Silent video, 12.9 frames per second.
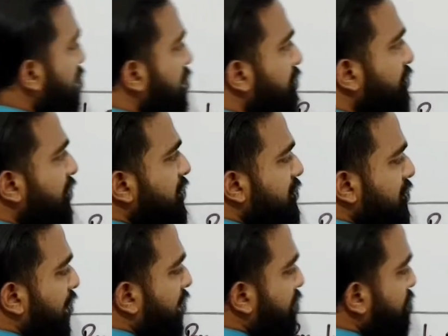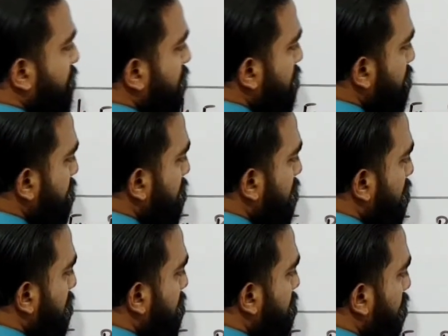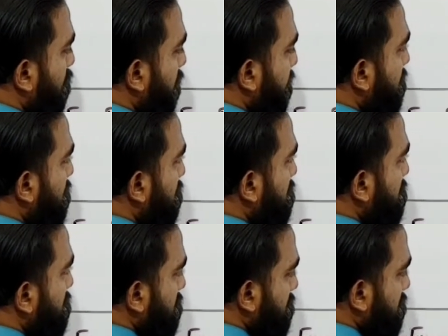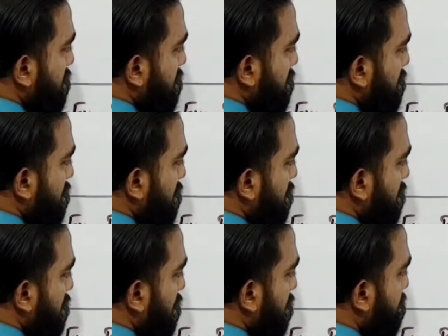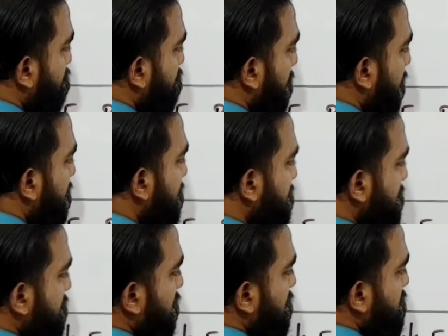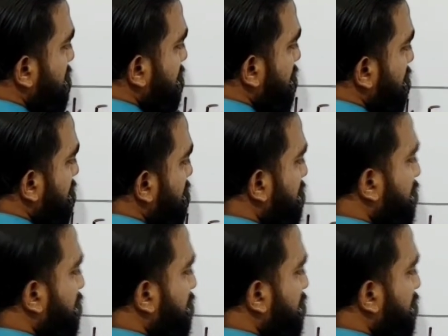curve will start from point minus 60.